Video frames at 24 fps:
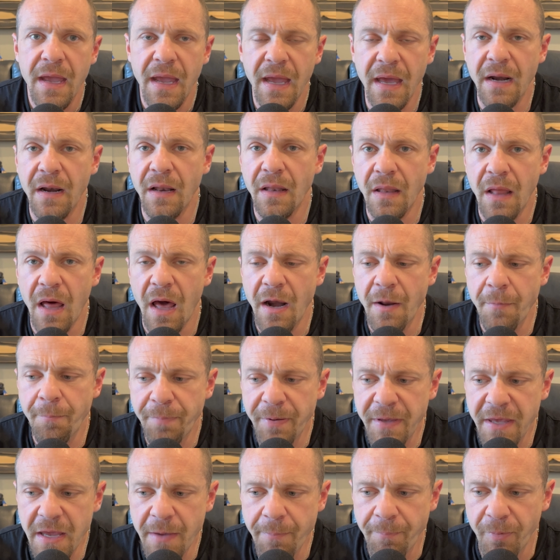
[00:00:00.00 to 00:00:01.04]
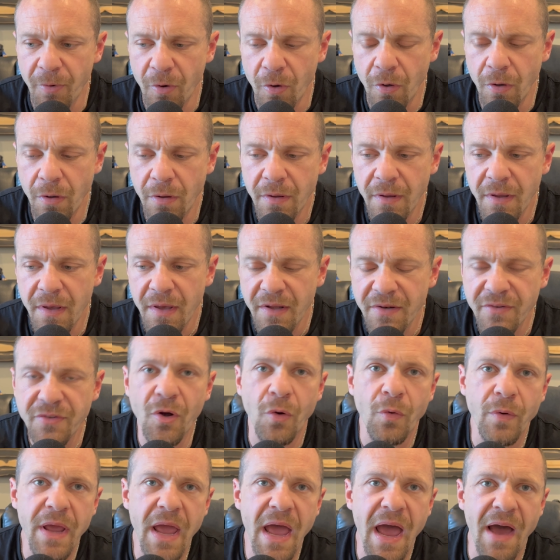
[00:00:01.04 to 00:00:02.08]
And a lot of people
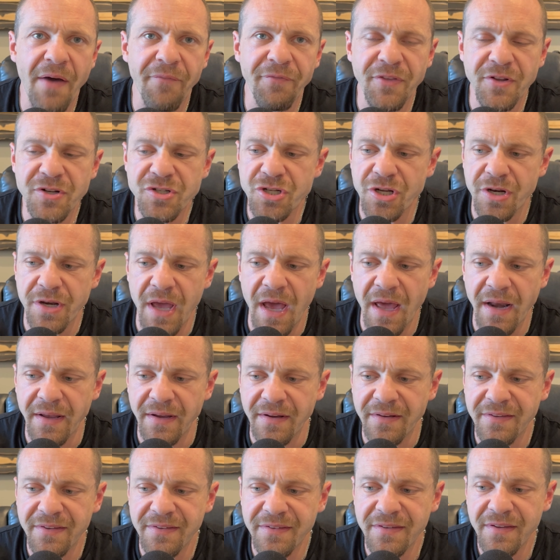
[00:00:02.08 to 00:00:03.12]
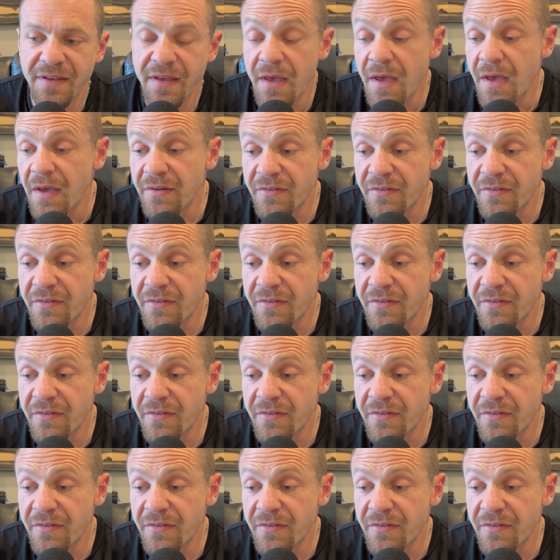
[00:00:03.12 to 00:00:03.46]
don't have the genetics.